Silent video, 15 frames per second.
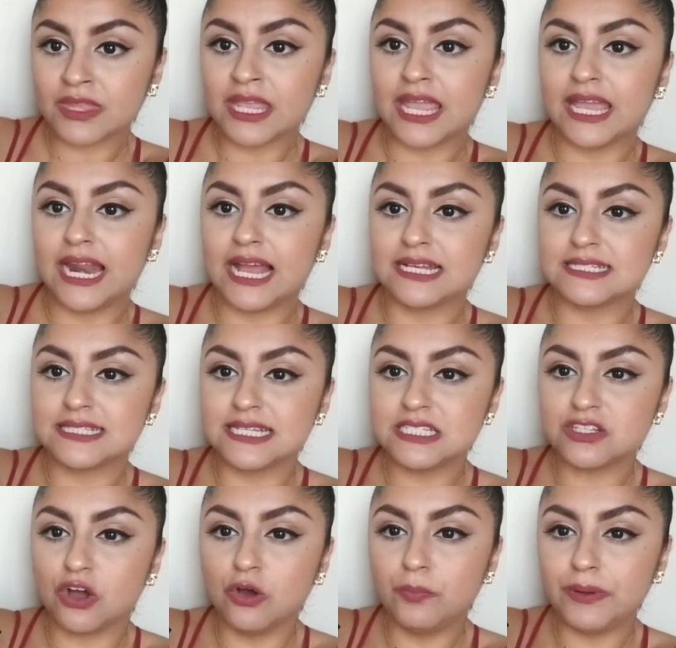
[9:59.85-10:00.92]
It has
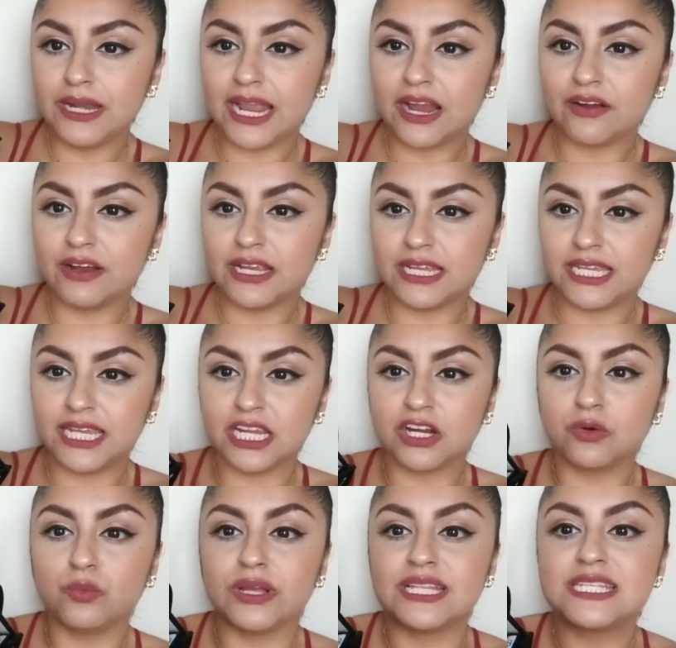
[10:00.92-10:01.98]
this open area
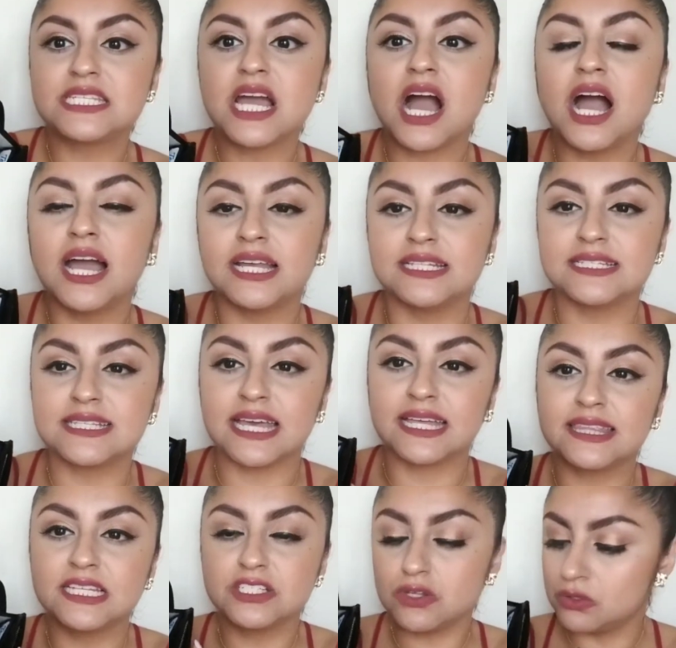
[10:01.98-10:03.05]
here with tons,
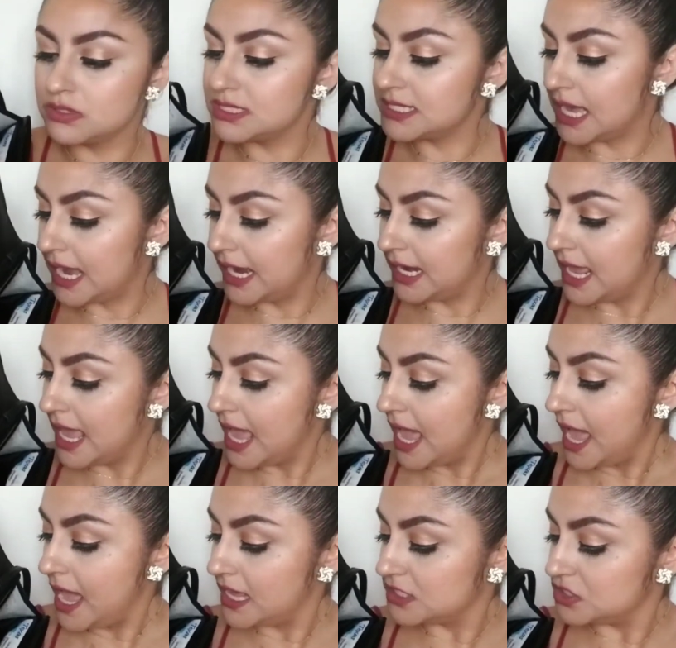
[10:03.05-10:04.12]
this whole side
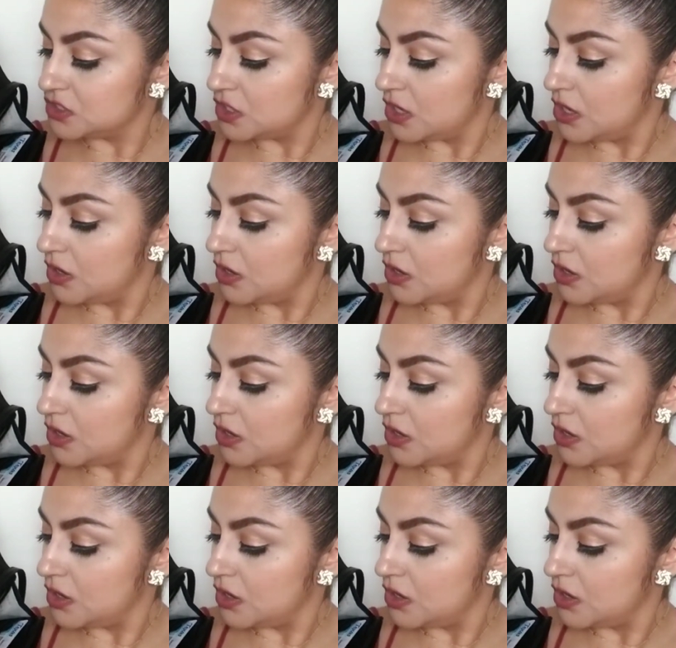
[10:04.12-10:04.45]
has